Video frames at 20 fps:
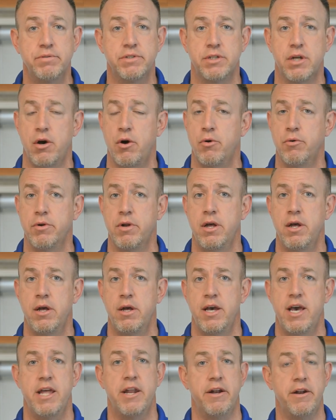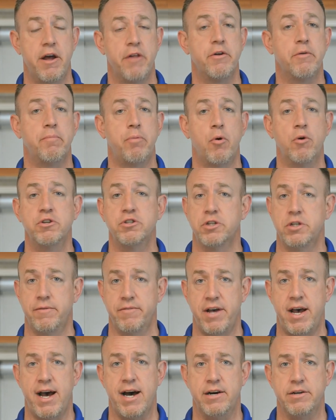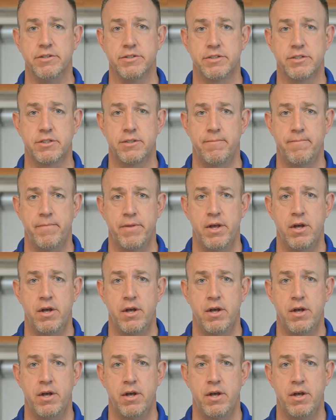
zone in another portion of the house.